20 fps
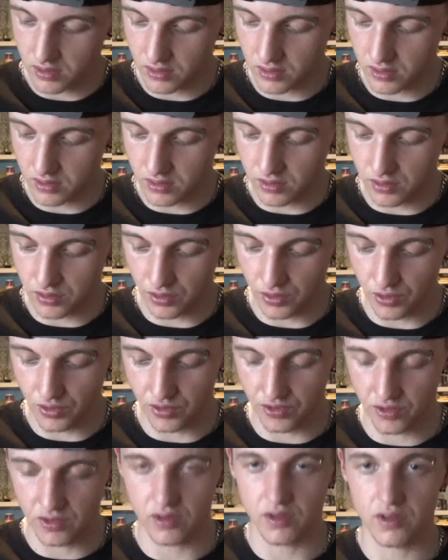
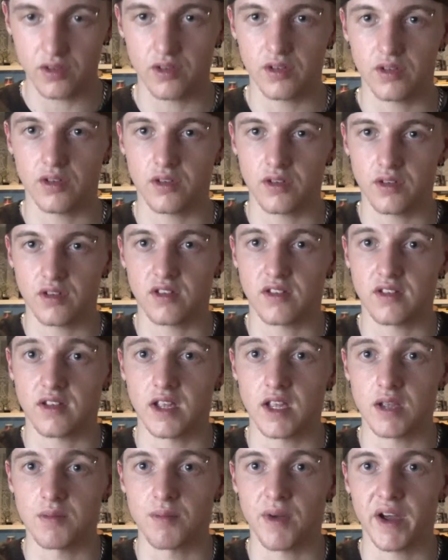because
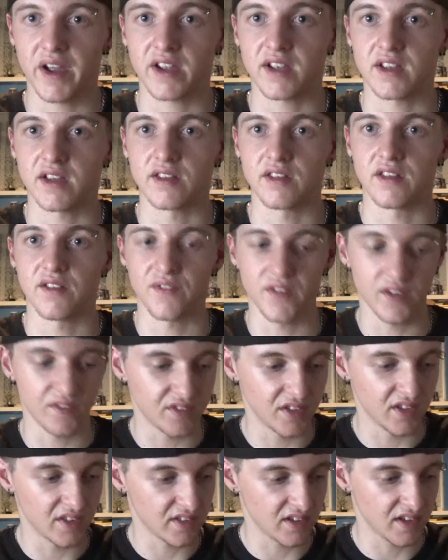steam back in the
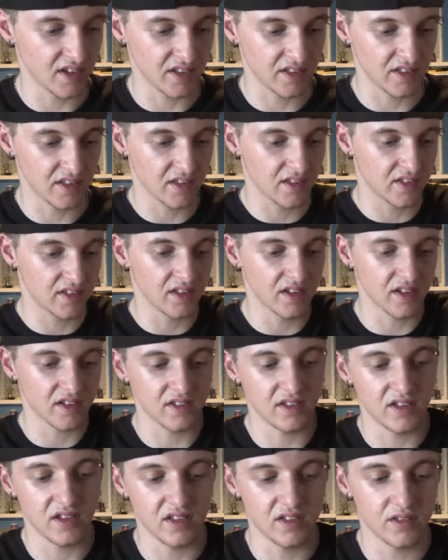50s and
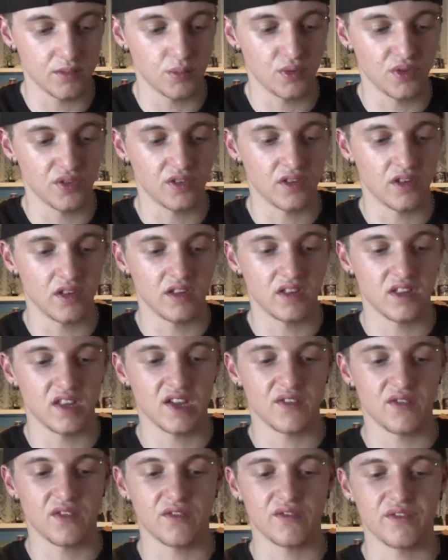60s was
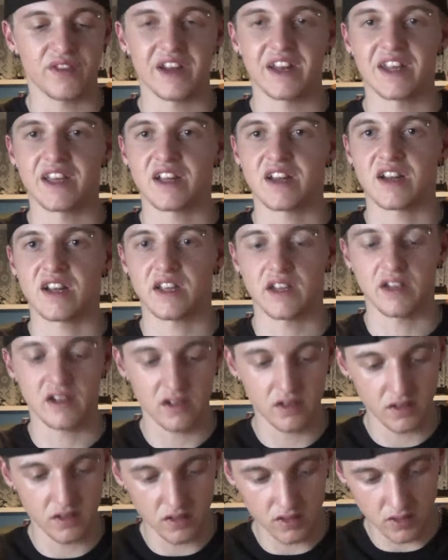never really clean,
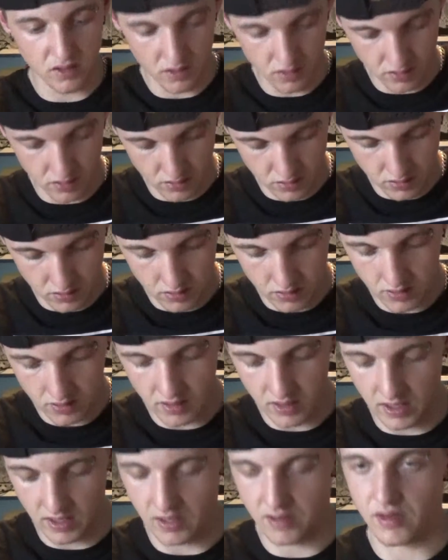
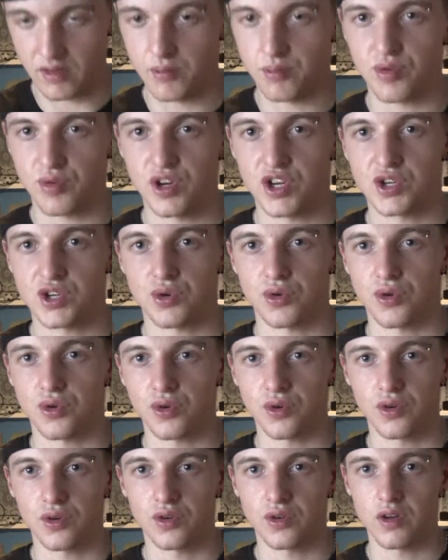as I'm pretty sure
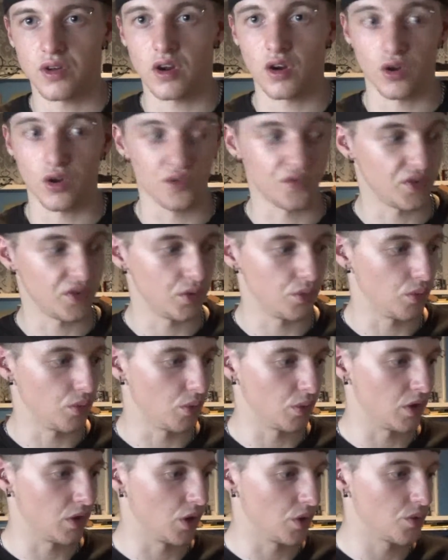a lot of you
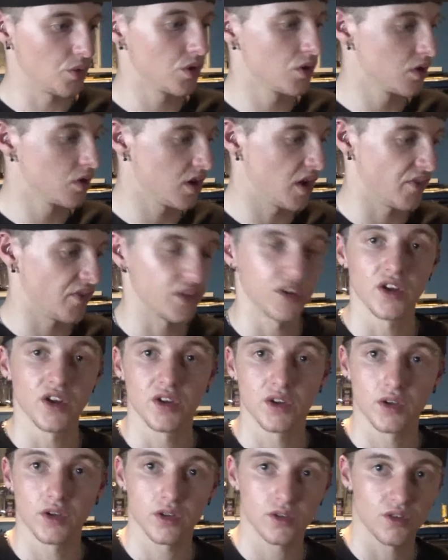will know. If you
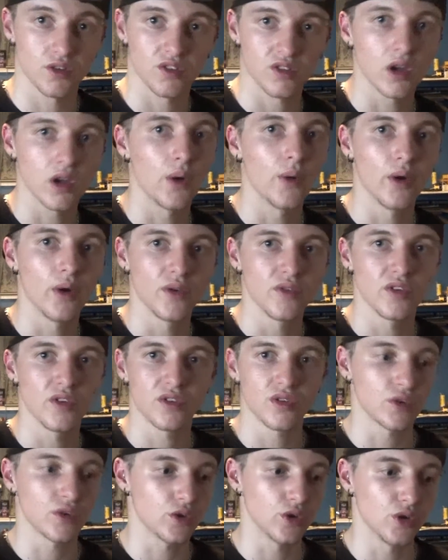don't, just go over
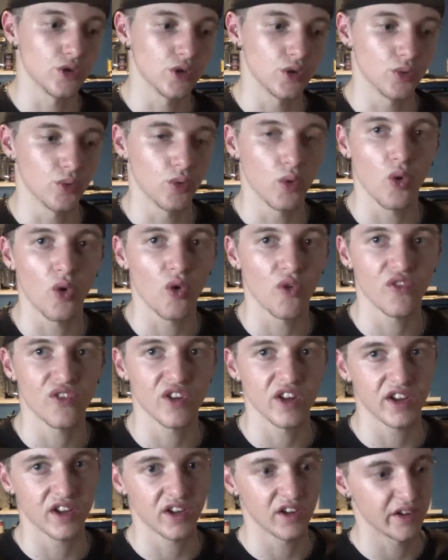to Google or
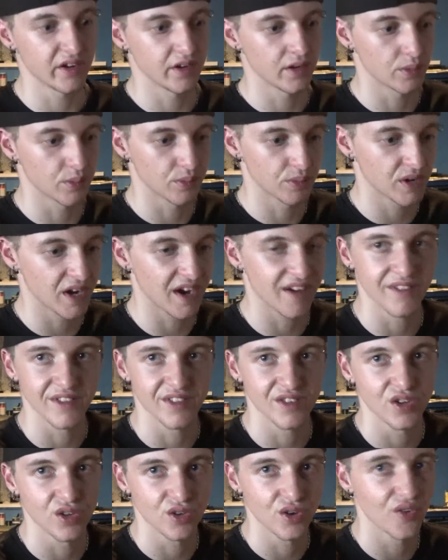Flickr and I'm
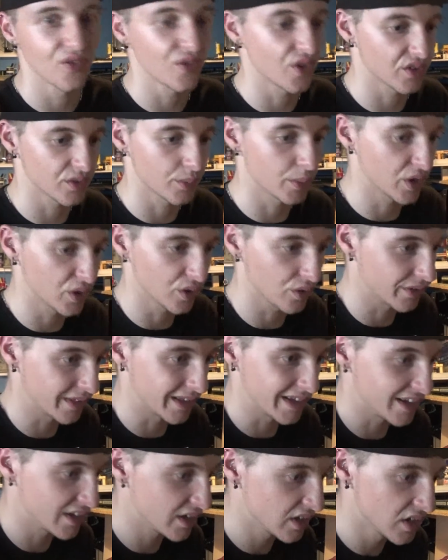guaranteed you'll find something on there.